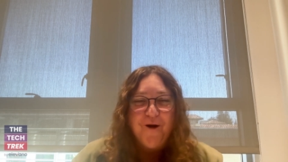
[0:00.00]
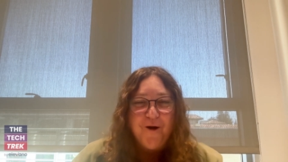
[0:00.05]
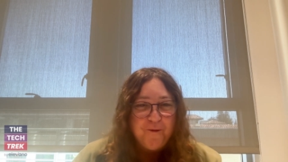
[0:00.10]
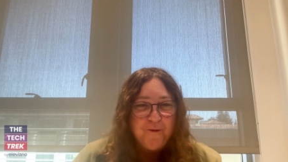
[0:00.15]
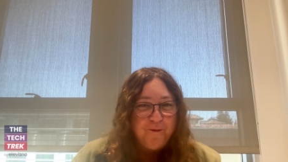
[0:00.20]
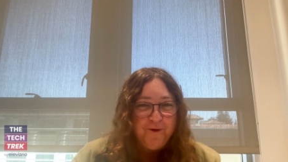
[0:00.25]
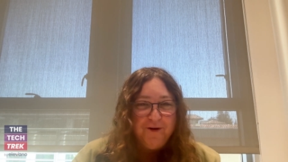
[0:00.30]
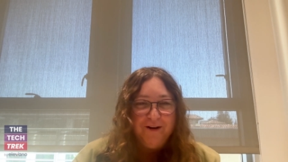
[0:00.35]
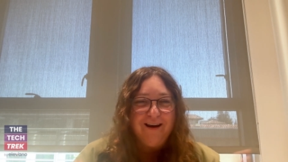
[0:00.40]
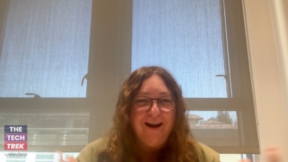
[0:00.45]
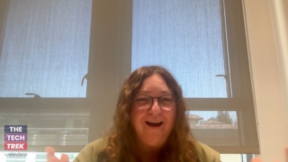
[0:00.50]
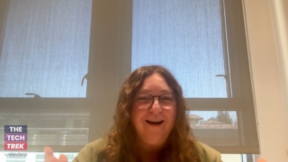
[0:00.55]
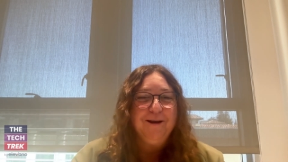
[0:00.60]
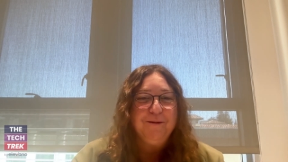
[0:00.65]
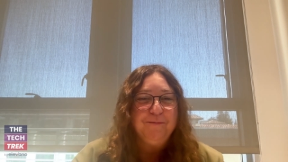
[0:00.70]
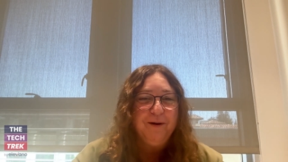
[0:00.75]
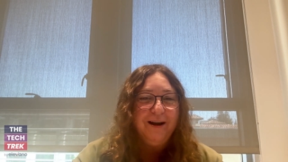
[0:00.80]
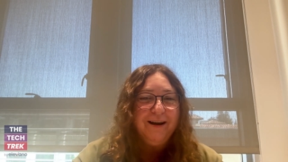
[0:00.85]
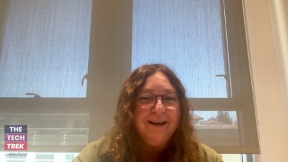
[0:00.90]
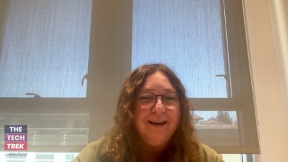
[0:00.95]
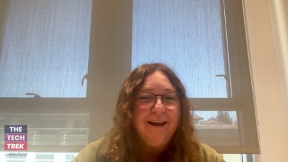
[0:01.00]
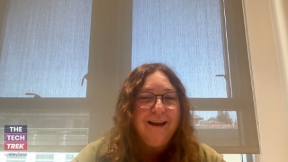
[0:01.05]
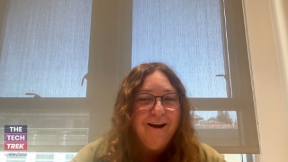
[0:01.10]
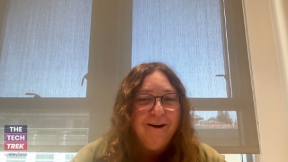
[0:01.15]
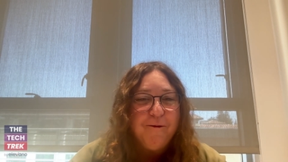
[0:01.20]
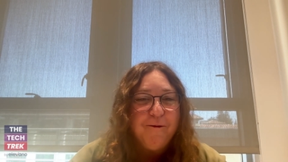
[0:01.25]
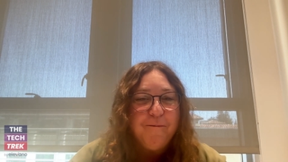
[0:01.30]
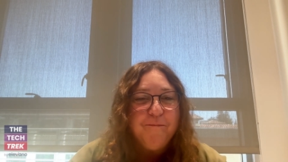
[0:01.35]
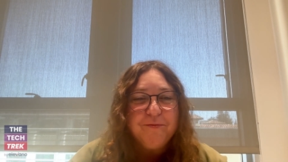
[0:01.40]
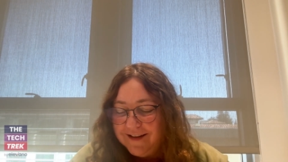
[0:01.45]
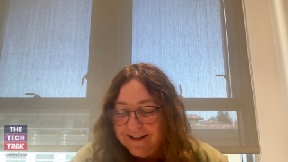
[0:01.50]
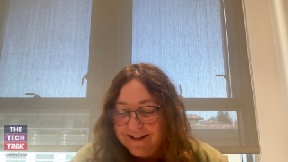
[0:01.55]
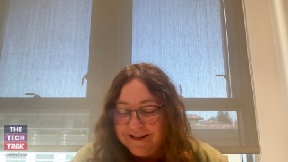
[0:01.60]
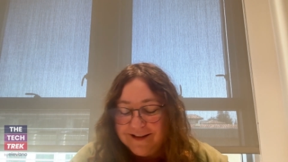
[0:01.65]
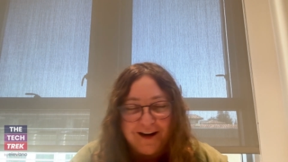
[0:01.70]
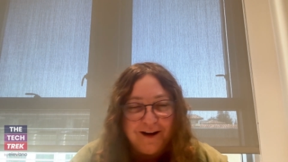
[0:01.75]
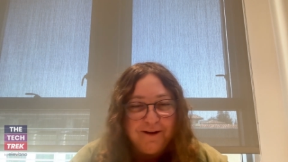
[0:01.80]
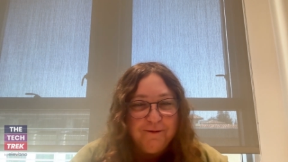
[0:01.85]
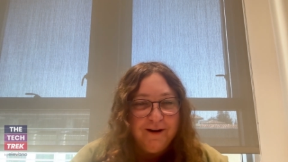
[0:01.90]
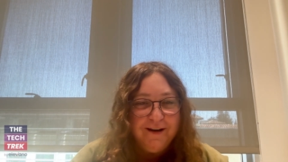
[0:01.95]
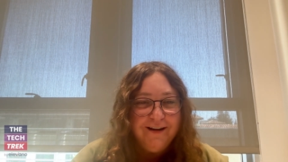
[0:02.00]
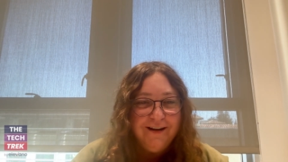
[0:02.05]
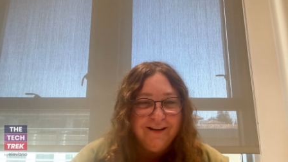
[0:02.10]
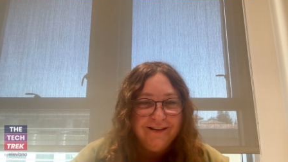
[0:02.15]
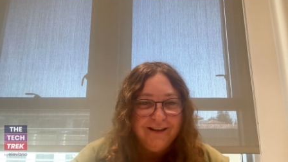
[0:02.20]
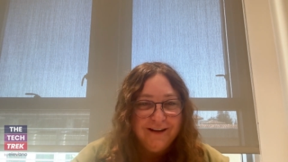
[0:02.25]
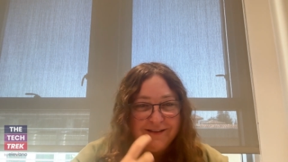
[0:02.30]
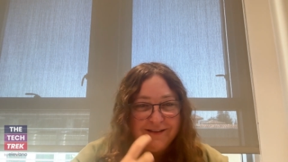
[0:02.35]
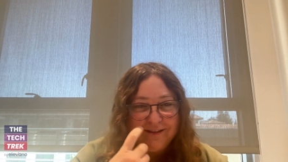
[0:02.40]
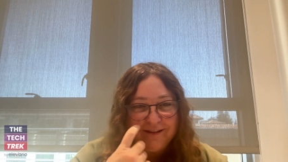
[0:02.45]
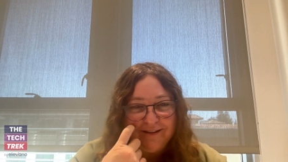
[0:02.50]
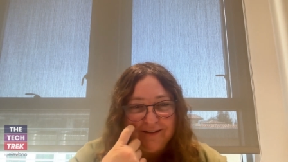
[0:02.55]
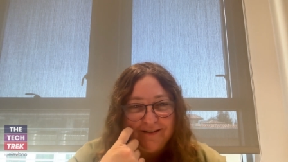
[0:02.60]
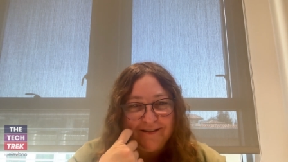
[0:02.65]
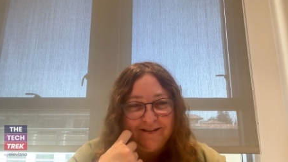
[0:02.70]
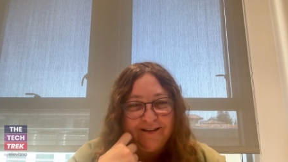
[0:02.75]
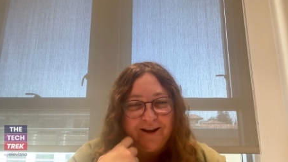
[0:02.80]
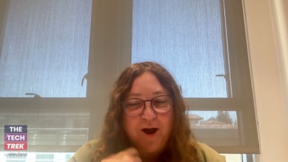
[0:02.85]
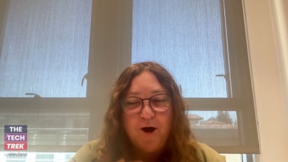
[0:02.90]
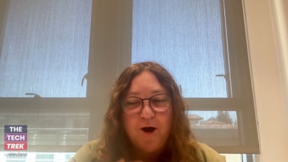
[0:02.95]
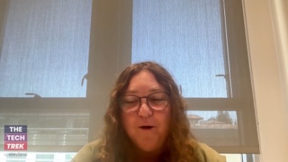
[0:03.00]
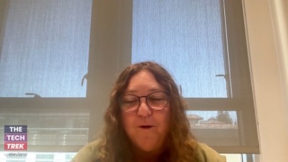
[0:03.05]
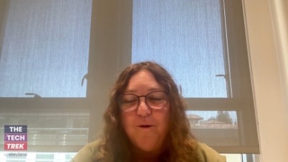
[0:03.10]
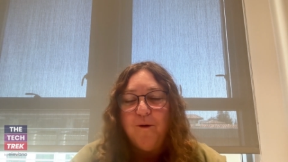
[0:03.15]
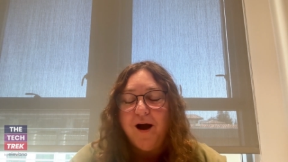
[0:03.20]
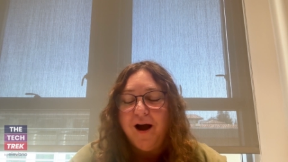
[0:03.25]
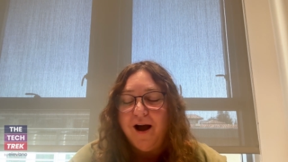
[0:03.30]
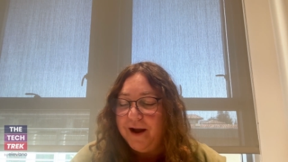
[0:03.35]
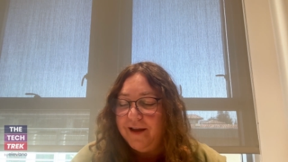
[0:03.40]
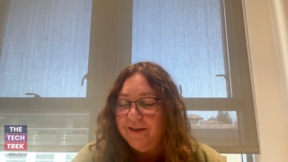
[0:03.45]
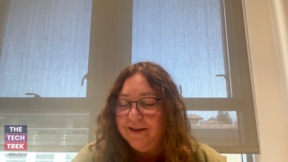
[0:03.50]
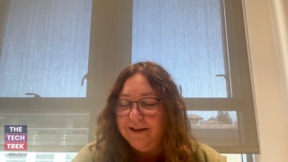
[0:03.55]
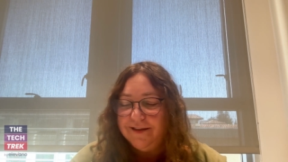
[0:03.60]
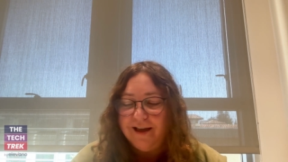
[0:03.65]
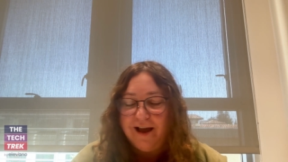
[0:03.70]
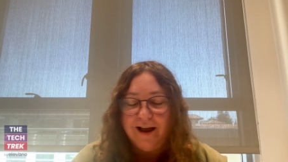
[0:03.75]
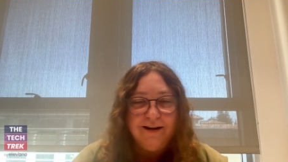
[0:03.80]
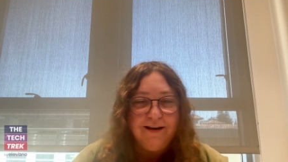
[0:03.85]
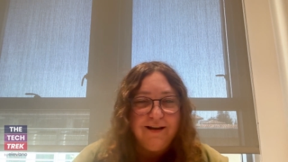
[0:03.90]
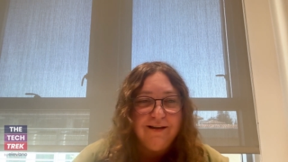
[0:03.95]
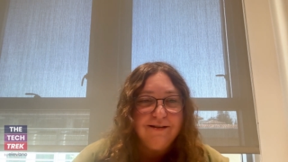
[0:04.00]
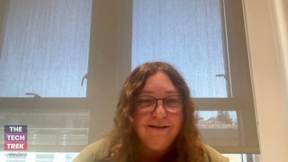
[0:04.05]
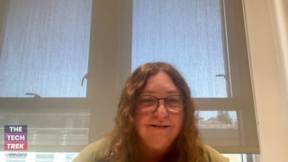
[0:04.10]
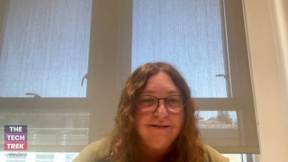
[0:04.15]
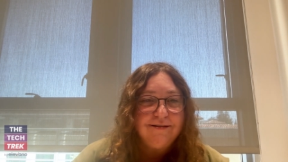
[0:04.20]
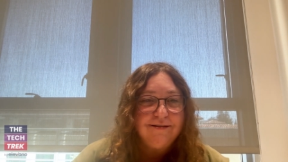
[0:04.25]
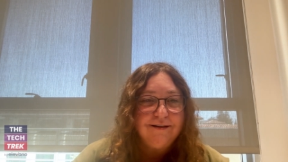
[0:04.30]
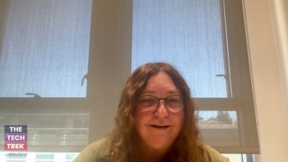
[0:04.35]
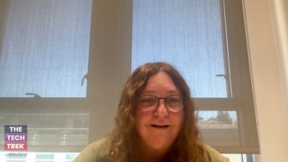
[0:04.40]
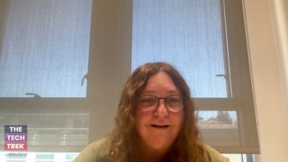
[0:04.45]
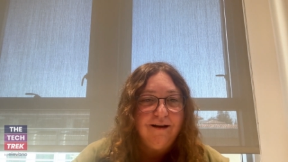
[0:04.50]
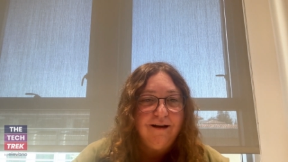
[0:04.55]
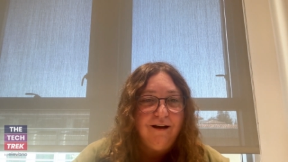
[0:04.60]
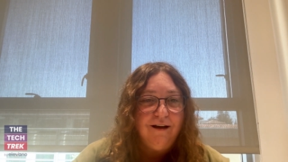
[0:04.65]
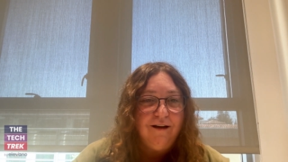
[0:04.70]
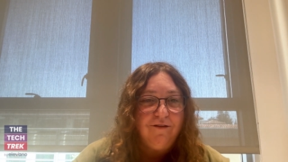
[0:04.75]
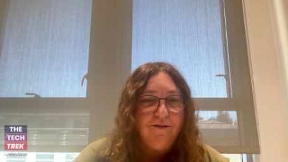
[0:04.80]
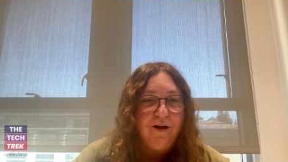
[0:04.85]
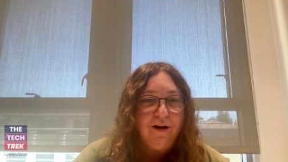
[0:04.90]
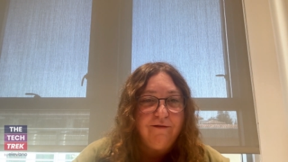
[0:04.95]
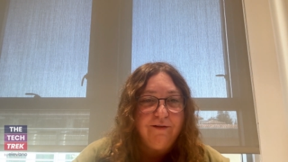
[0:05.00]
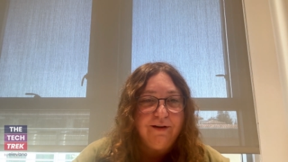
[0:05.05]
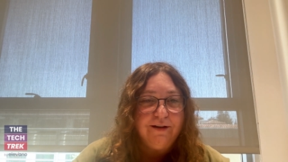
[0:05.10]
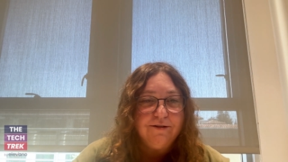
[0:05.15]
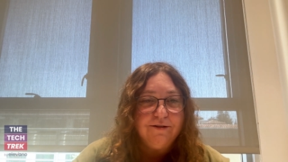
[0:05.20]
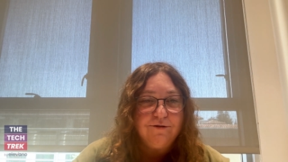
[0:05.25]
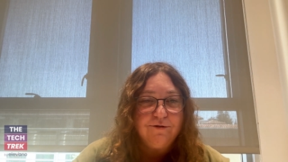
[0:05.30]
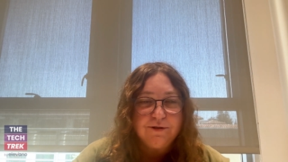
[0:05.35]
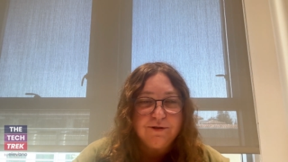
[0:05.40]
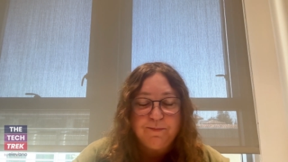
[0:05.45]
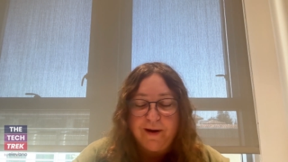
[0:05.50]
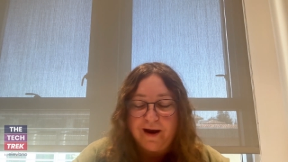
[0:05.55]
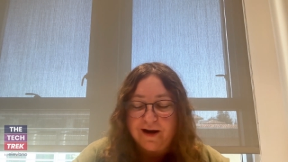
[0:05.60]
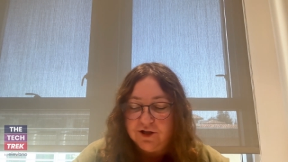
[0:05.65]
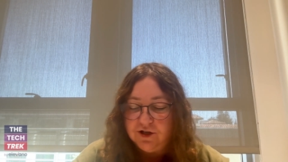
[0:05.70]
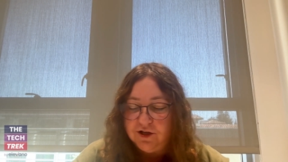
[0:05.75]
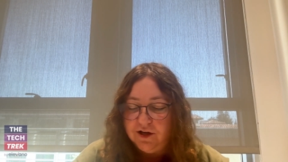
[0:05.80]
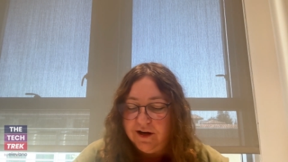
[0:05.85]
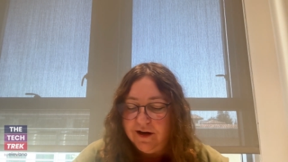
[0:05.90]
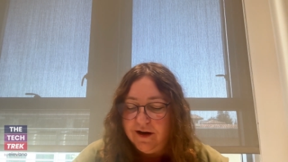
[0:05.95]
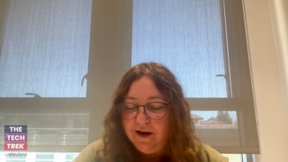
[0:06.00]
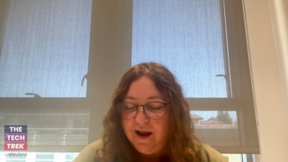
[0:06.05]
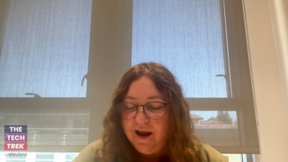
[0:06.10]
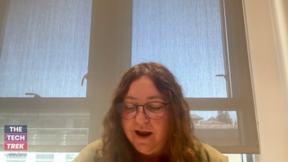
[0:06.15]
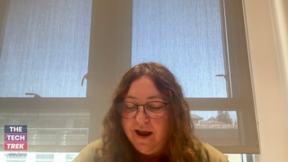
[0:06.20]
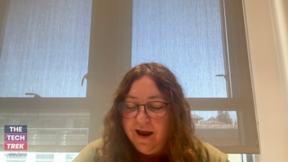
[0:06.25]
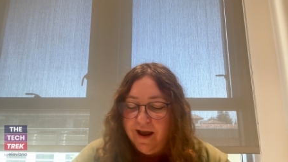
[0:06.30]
Would anybody care? Does anyone need this? So I think that needs a lot of introspection.